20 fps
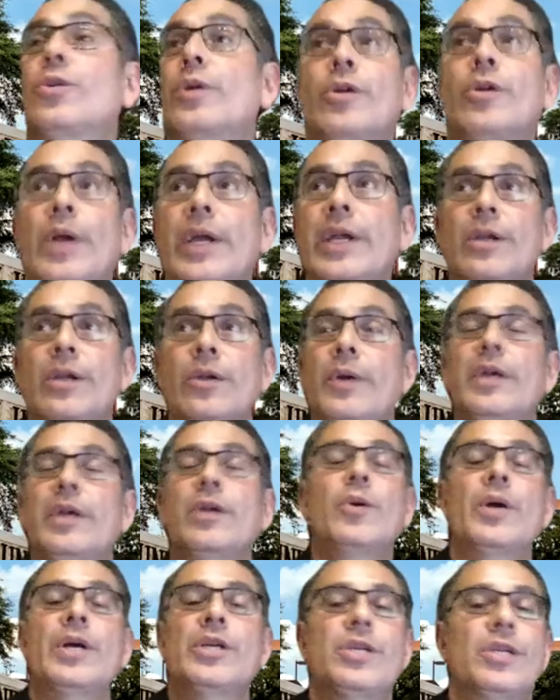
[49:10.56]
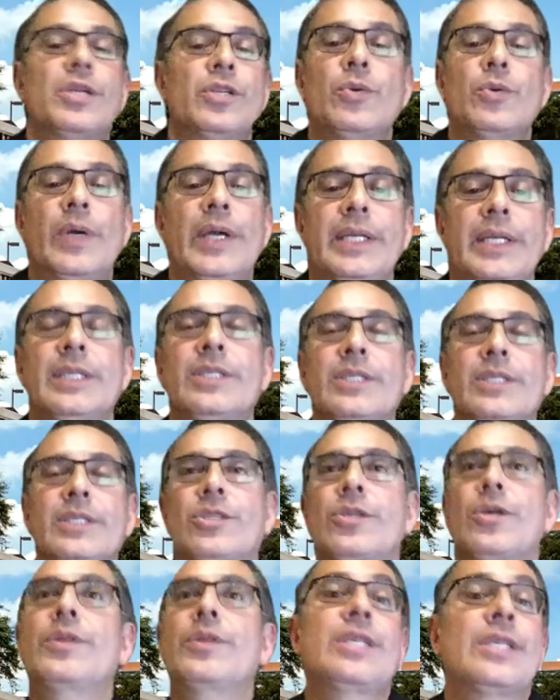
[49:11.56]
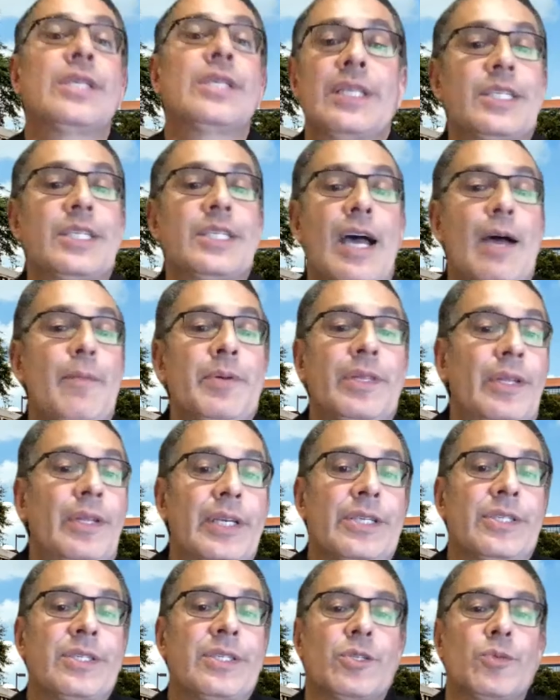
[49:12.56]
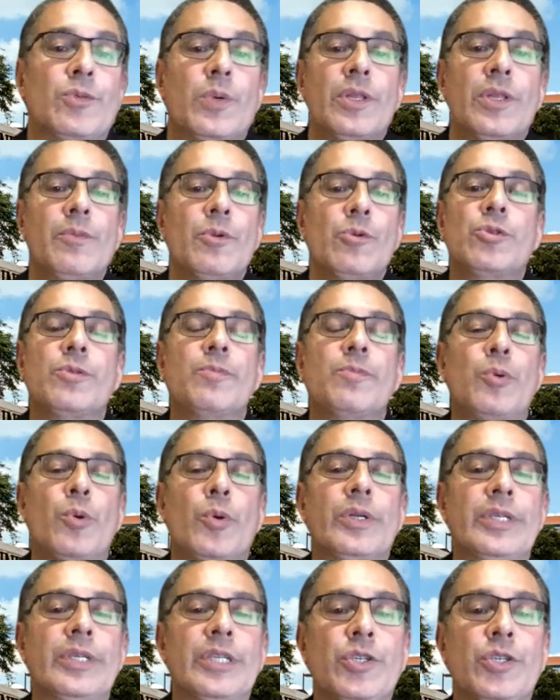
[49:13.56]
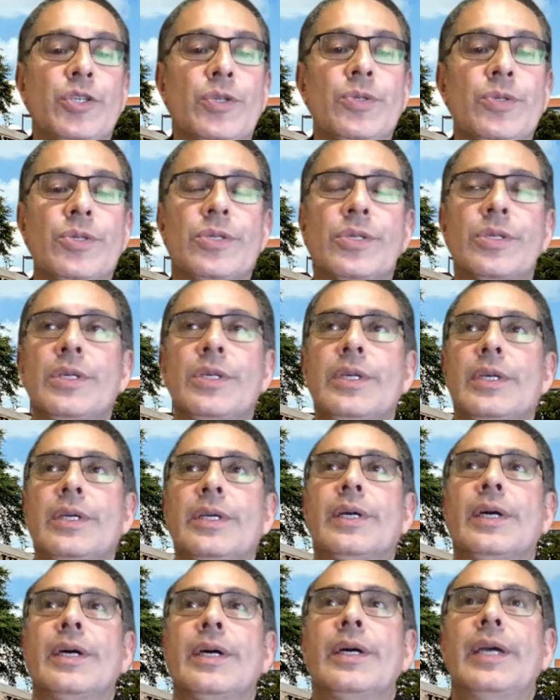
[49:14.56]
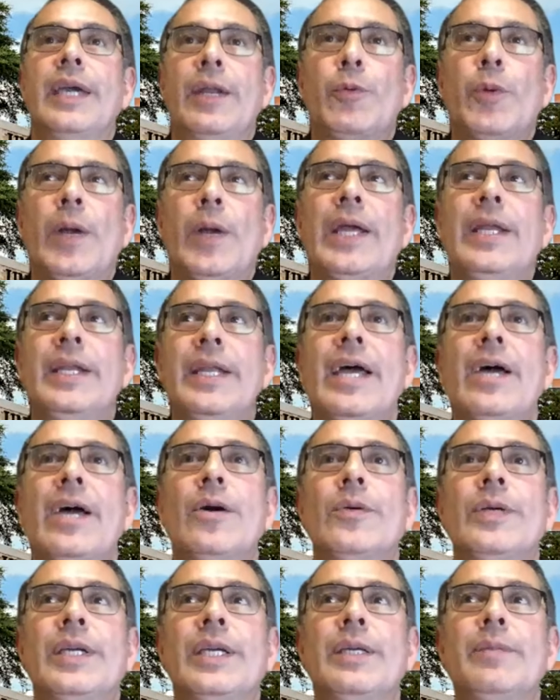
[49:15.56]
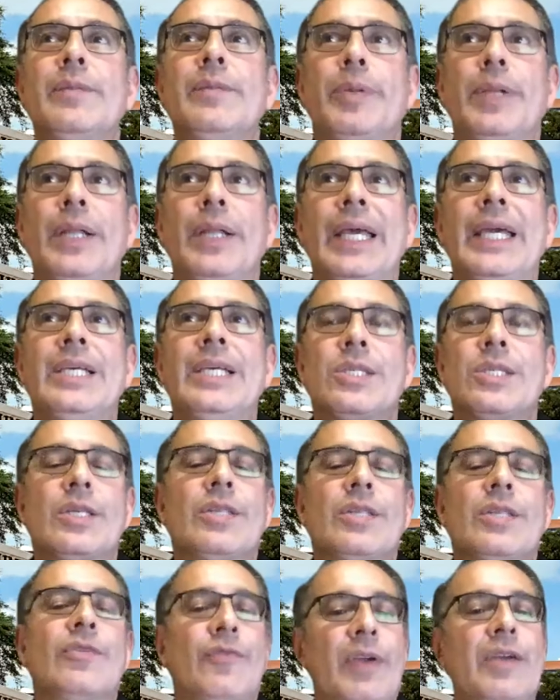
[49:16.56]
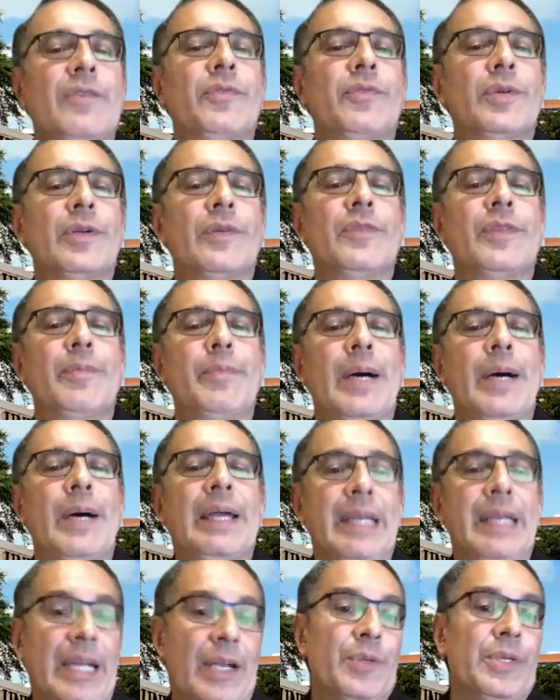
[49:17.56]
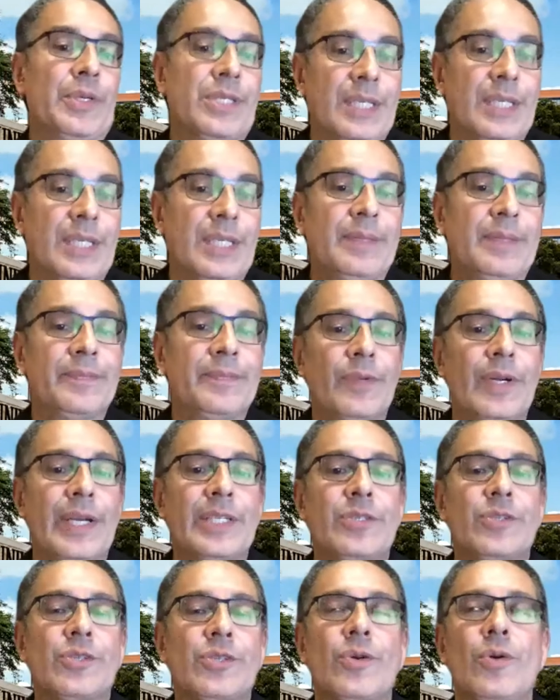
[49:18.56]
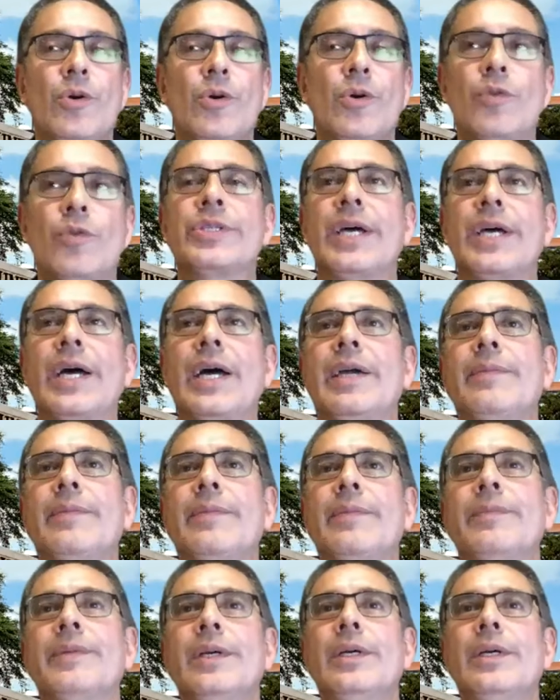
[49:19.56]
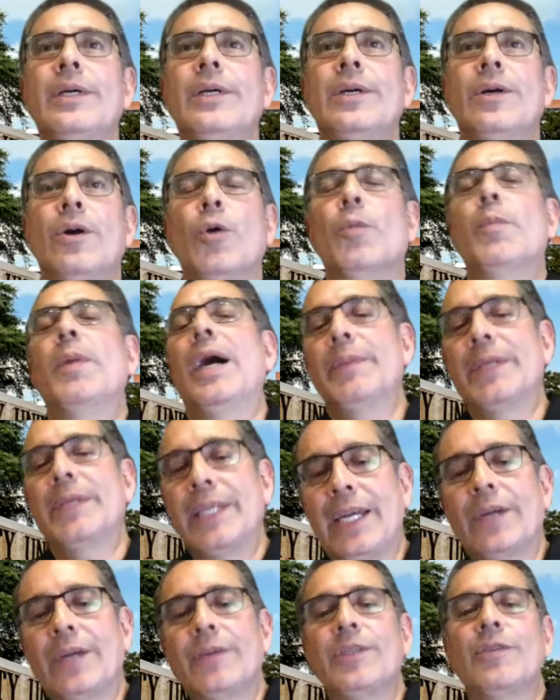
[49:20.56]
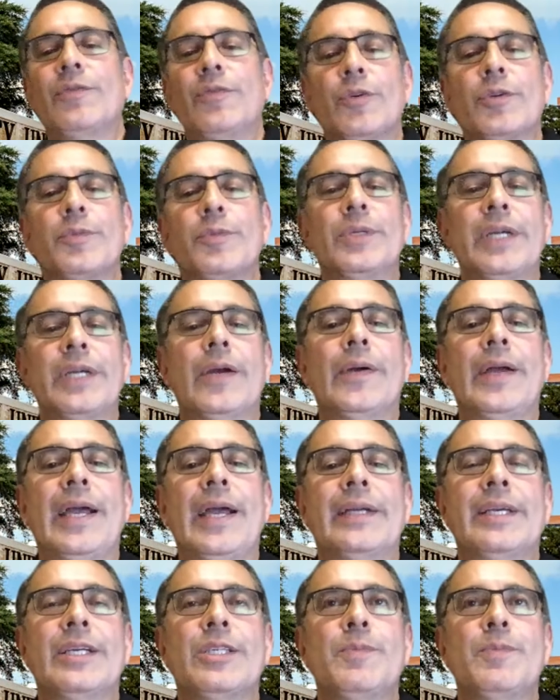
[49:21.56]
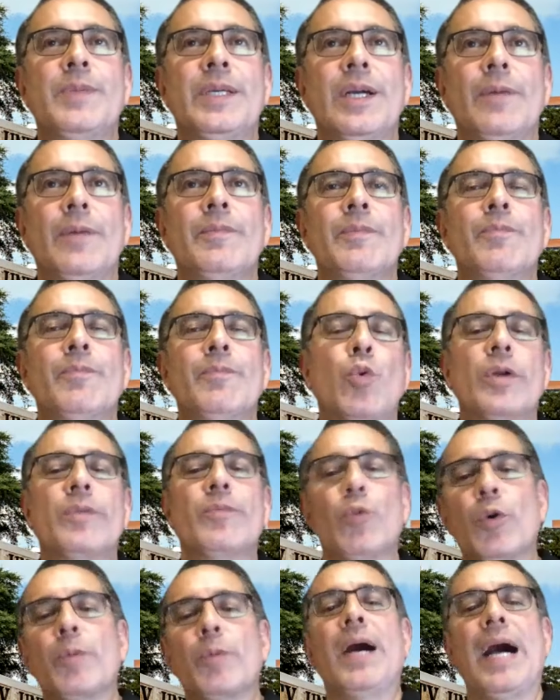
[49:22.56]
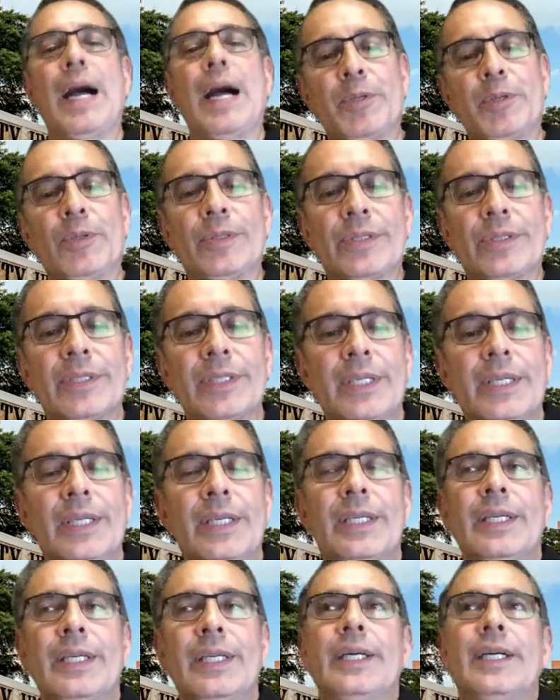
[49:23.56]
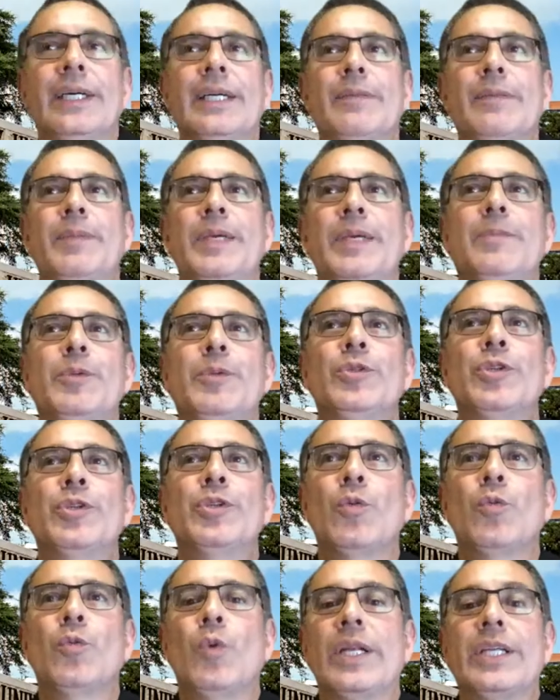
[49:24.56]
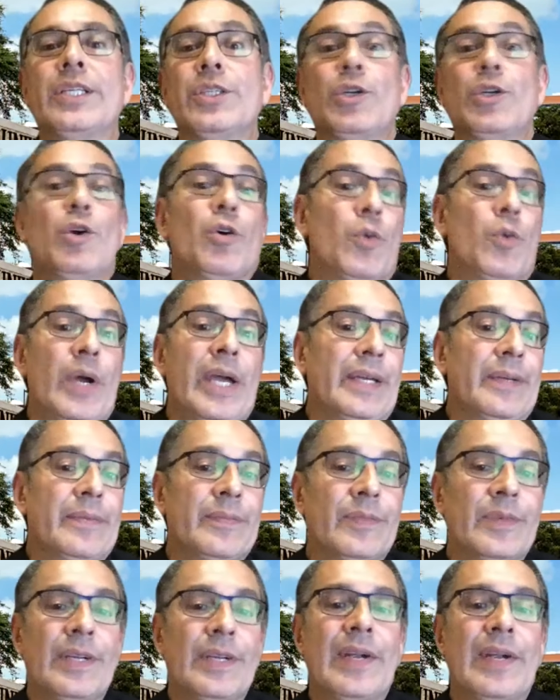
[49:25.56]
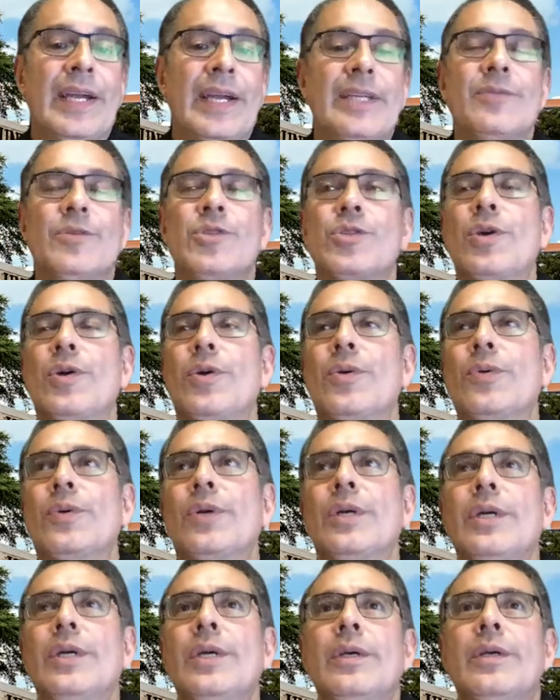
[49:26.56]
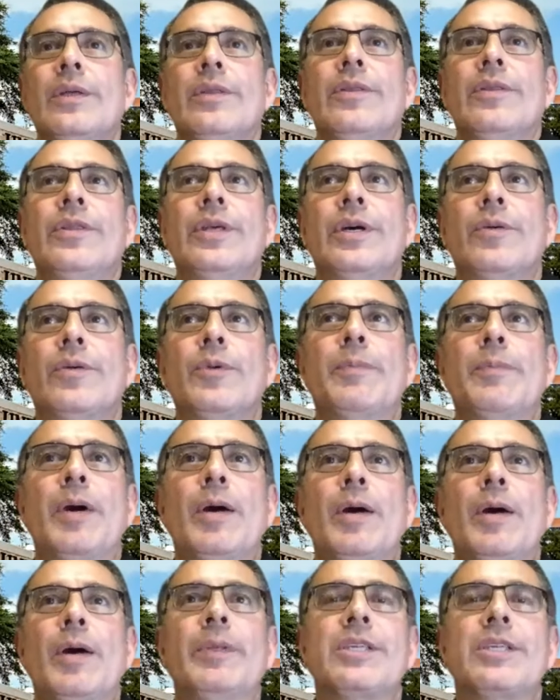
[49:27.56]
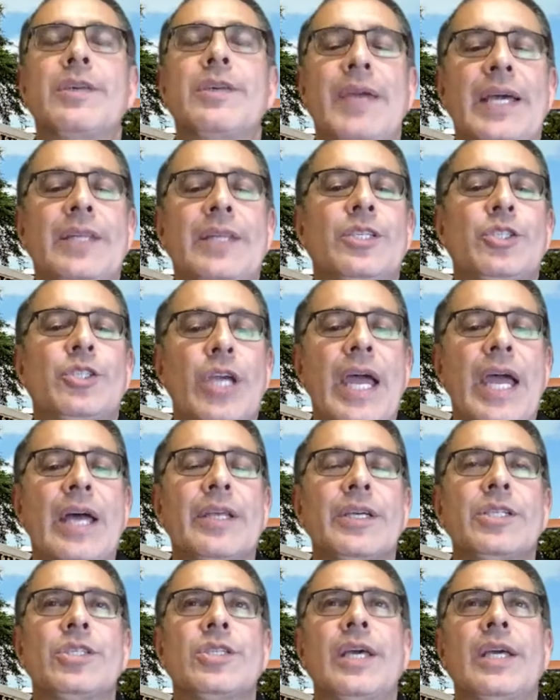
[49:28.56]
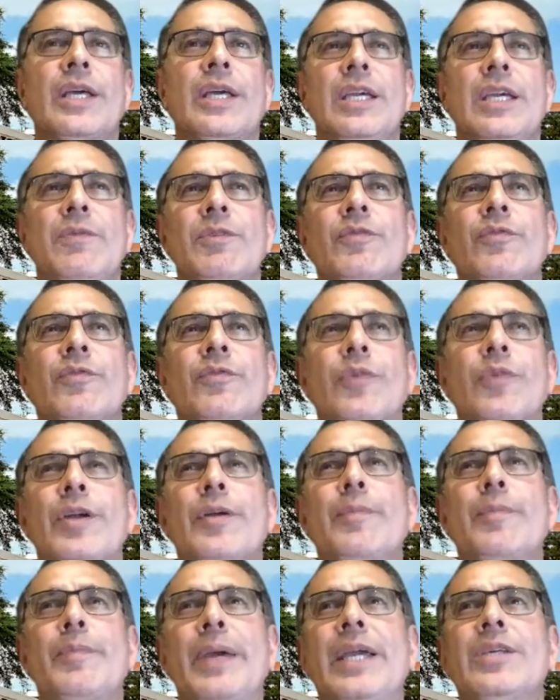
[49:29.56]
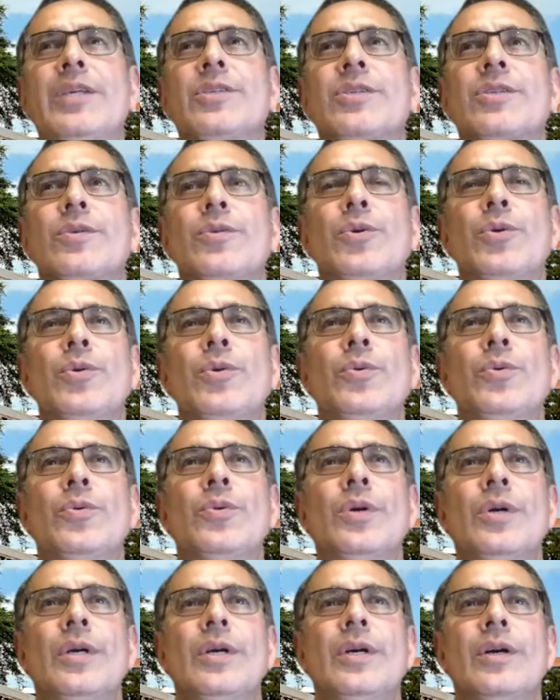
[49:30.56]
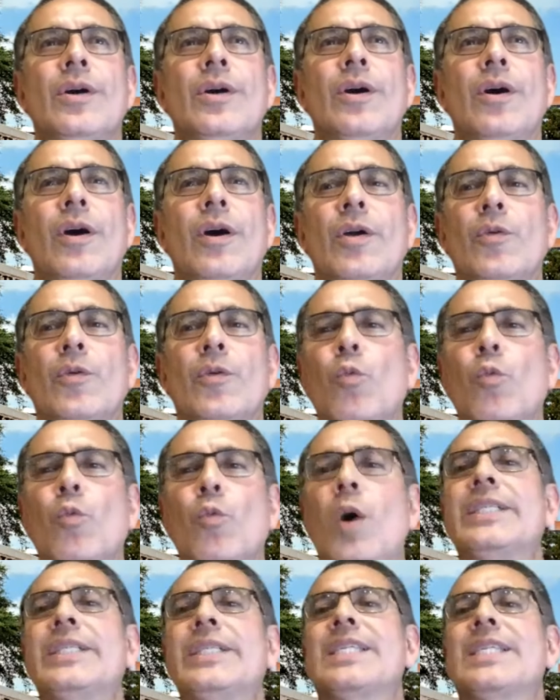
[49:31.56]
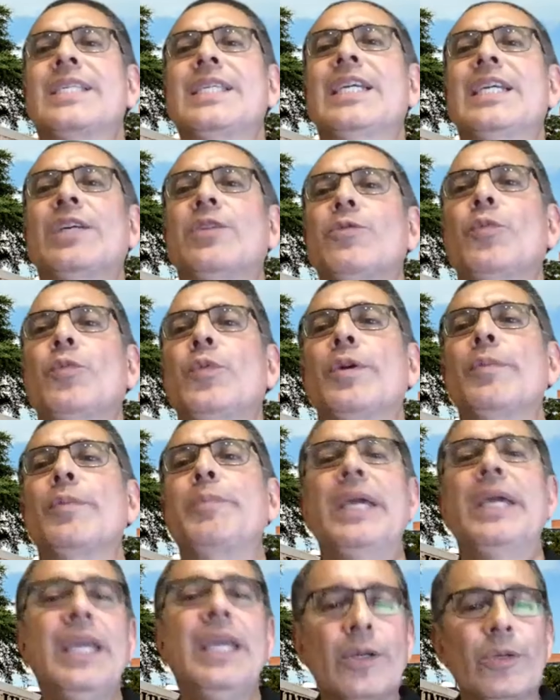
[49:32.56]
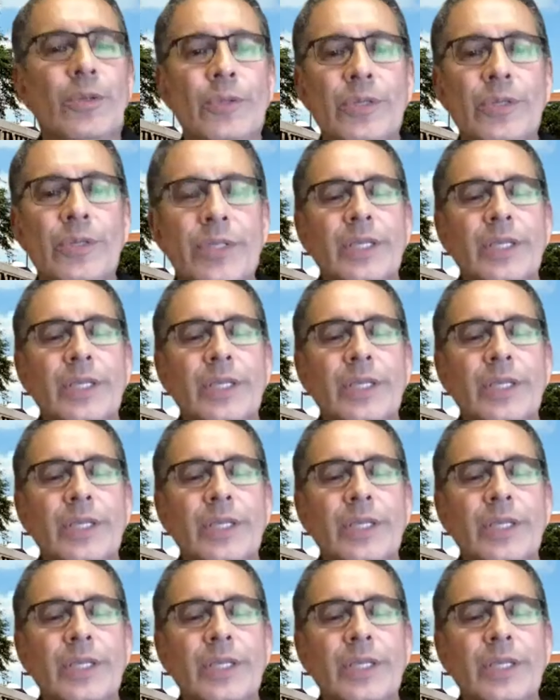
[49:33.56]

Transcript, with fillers: great, great question, Dwayne. So this is at the top of the list. It's one of the most important issues. Uh, and right now, it plays to the favor of the Biden Harris team, right? So over time, Obamacare, the Affordable Care Act, has become more and more popular, uh, and people don't want it to go away, all right? And so the Republicans have had the challenge that even for their base who are want to see it repealed,